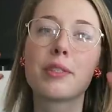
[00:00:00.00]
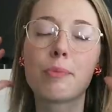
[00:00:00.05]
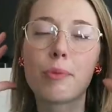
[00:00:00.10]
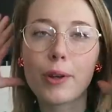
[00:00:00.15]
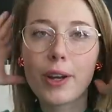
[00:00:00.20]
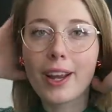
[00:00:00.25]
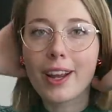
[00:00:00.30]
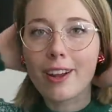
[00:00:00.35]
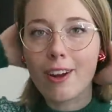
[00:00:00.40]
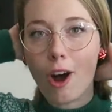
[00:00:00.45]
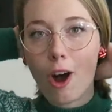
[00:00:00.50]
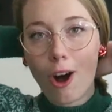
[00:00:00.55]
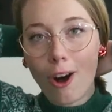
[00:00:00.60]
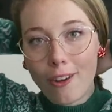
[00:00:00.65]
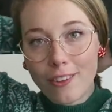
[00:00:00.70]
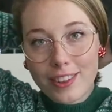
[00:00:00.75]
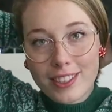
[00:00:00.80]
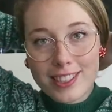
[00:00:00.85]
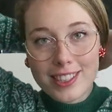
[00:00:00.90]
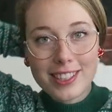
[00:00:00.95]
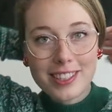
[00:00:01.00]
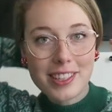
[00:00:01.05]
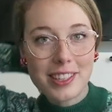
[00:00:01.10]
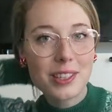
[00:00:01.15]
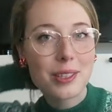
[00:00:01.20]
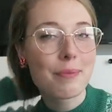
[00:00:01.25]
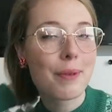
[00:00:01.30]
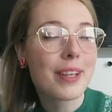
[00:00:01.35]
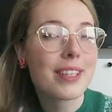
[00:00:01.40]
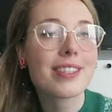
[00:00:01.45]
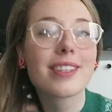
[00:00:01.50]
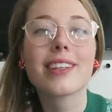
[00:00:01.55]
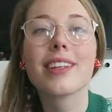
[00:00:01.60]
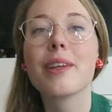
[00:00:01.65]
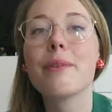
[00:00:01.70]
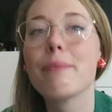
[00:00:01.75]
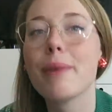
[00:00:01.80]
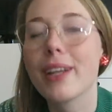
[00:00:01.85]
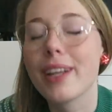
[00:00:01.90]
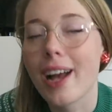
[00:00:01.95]
spring, all the seasons
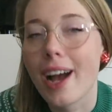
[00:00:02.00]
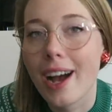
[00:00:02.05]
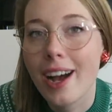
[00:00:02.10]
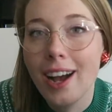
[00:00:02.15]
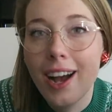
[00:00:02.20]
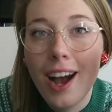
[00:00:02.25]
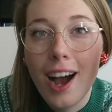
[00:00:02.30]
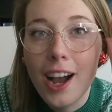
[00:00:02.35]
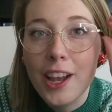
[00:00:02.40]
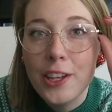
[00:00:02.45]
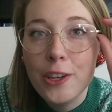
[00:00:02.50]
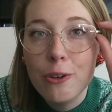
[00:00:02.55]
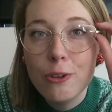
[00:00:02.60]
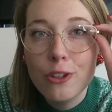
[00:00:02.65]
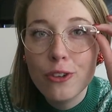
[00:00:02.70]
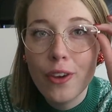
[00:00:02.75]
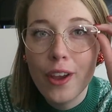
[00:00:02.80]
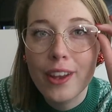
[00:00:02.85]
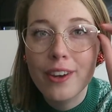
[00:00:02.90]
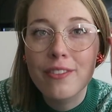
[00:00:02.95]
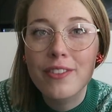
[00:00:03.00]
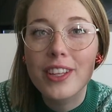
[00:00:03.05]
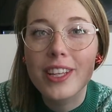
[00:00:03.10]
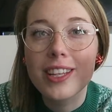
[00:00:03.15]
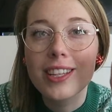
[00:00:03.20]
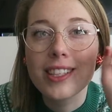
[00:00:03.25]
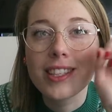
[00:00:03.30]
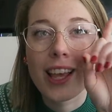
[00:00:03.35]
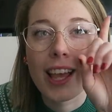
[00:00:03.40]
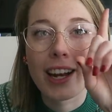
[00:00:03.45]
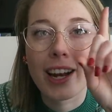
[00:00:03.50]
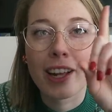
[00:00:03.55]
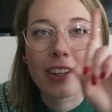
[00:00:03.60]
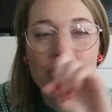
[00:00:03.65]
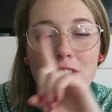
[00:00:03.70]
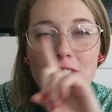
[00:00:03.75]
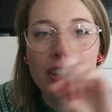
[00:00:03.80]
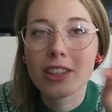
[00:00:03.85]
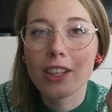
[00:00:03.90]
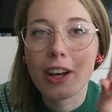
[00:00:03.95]
basically. But yeah, huge fan of these and I
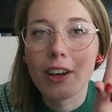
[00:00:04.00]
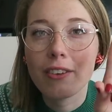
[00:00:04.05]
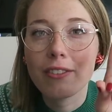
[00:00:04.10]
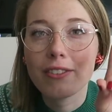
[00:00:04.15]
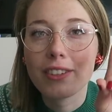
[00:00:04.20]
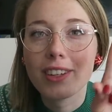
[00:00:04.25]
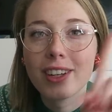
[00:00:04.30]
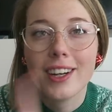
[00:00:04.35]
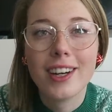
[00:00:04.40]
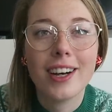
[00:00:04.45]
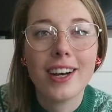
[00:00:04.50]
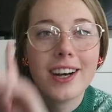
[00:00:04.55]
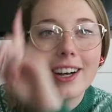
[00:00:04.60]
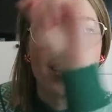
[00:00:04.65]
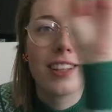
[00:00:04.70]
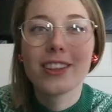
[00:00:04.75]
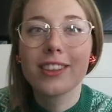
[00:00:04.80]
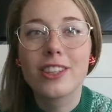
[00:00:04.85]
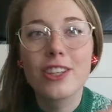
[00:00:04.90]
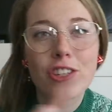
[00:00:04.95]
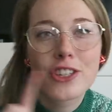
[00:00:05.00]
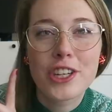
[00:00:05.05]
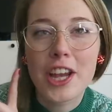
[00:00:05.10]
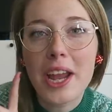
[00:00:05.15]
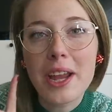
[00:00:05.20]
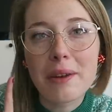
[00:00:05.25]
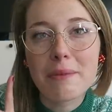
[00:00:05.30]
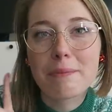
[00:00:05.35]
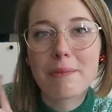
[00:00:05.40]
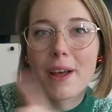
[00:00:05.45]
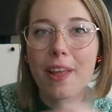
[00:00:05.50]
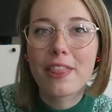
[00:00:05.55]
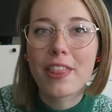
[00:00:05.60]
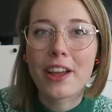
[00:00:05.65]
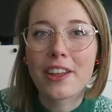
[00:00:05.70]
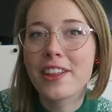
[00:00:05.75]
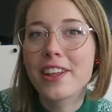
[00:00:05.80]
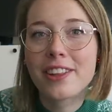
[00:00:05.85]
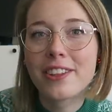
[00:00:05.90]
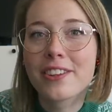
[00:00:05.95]
just love the shape.
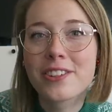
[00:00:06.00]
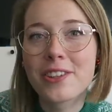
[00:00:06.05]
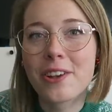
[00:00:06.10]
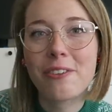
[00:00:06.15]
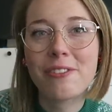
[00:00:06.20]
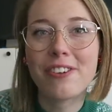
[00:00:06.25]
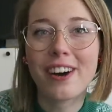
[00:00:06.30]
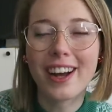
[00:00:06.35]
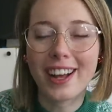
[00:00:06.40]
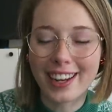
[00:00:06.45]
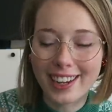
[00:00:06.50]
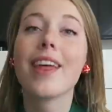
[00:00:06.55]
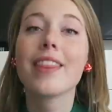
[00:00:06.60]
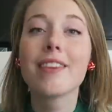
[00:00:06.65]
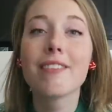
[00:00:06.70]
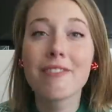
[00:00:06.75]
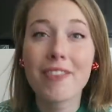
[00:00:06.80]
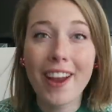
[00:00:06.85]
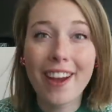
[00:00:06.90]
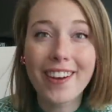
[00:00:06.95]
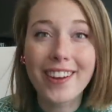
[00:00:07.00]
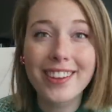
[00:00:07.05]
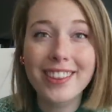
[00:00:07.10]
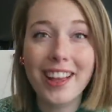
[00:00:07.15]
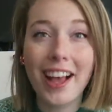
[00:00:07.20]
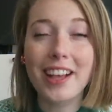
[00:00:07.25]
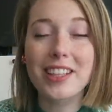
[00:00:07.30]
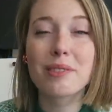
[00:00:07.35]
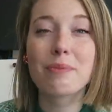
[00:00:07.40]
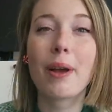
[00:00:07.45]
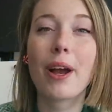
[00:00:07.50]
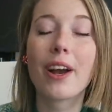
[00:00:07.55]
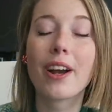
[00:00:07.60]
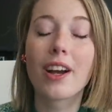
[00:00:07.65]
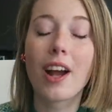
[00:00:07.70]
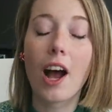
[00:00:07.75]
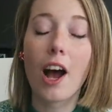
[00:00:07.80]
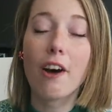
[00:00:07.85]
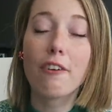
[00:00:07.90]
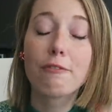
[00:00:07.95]
I think they're so fun. And the very last
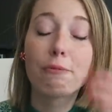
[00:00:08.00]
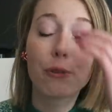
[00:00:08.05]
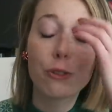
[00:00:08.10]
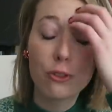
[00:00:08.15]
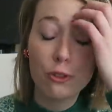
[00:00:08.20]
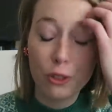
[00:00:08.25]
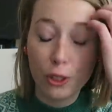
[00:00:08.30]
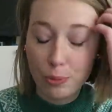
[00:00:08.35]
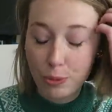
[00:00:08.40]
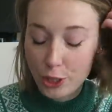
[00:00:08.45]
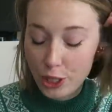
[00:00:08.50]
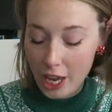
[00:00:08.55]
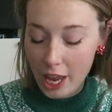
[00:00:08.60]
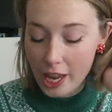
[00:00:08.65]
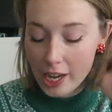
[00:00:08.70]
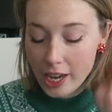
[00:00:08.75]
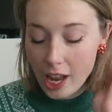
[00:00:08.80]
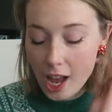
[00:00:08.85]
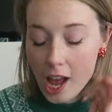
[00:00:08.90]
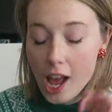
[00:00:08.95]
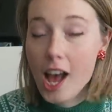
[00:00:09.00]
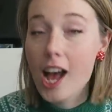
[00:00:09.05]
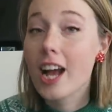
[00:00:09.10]
pair of prescription